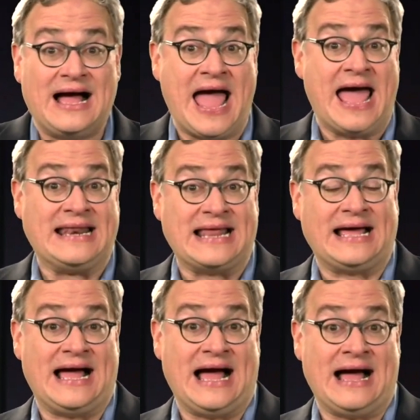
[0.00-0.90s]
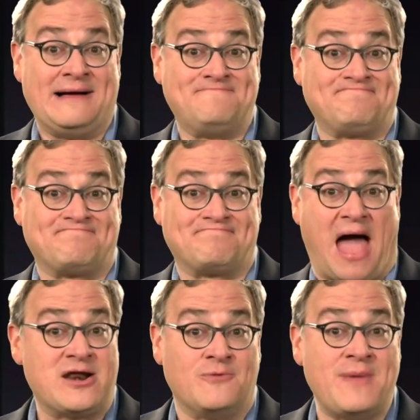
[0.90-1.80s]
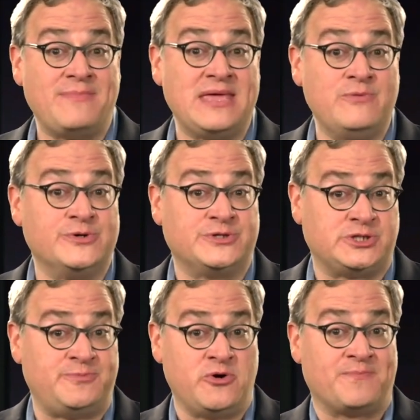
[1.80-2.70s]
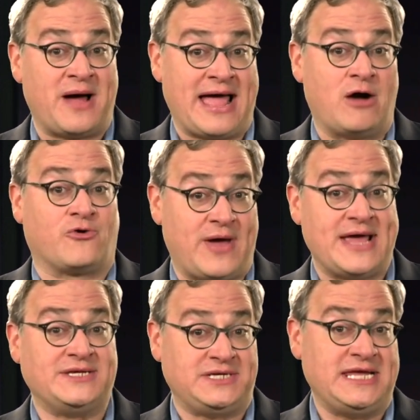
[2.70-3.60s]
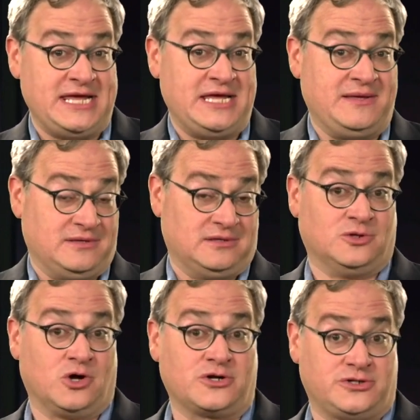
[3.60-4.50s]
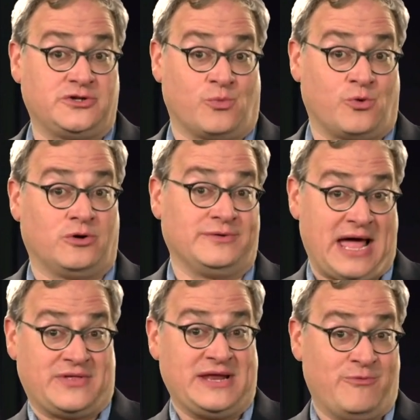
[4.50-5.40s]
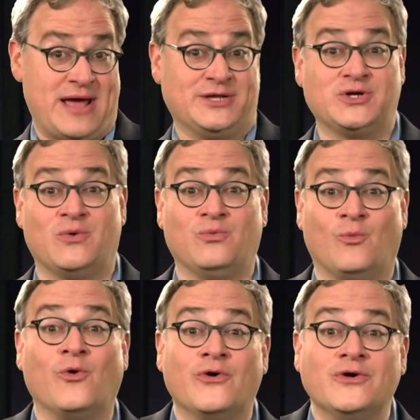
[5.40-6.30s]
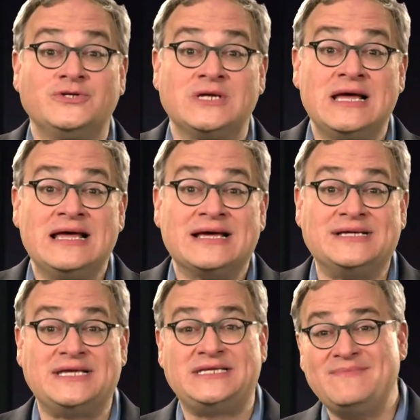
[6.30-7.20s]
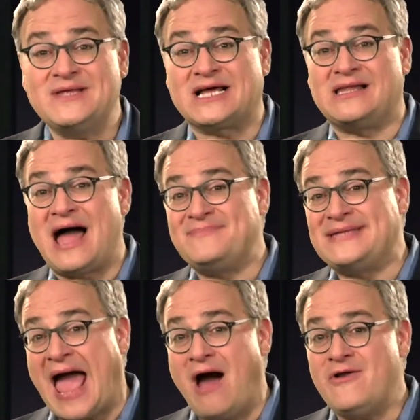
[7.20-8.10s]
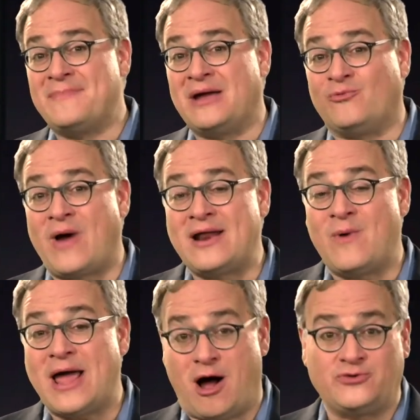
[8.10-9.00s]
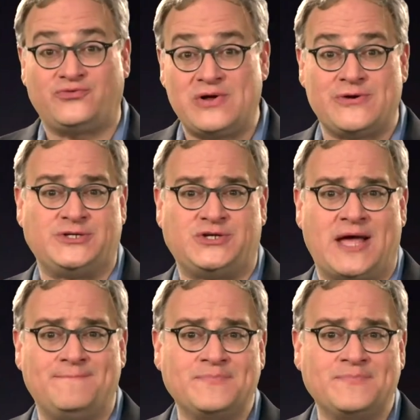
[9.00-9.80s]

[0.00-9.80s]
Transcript: and I don't know, maybe he was spooked by how crazy he looked to the world now that he read his own words, because he seemed to climb down a bit right away. On Twitter, he said,